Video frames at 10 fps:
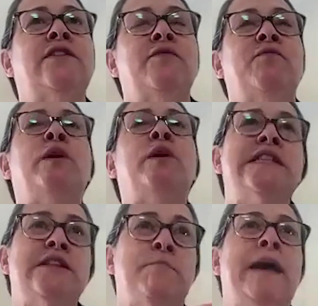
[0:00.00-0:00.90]

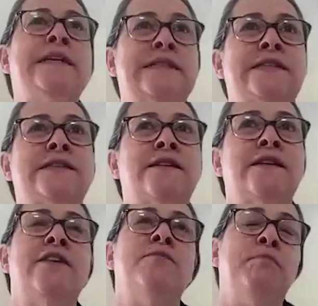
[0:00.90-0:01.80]
the best
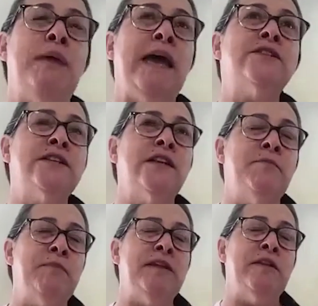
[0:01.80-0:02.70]
in pet
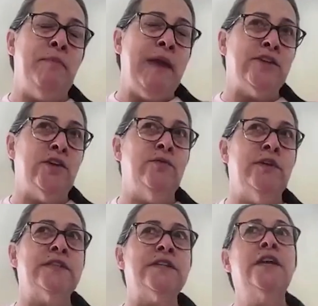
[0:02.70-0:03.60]

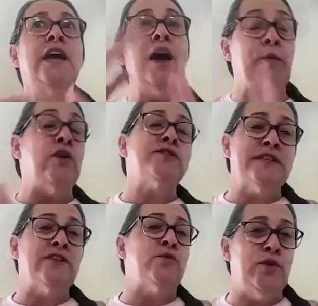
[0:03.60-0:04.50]
owners, and we also
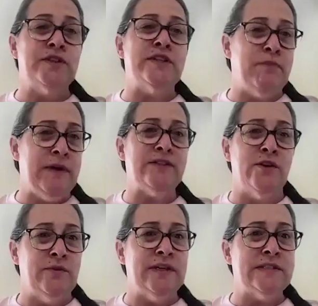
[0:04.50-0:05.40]
see the worst in pet
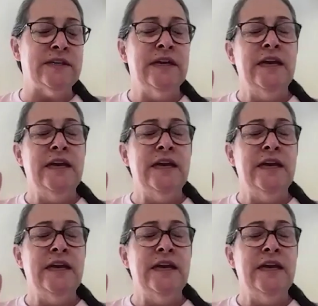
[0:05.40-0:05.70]
owners.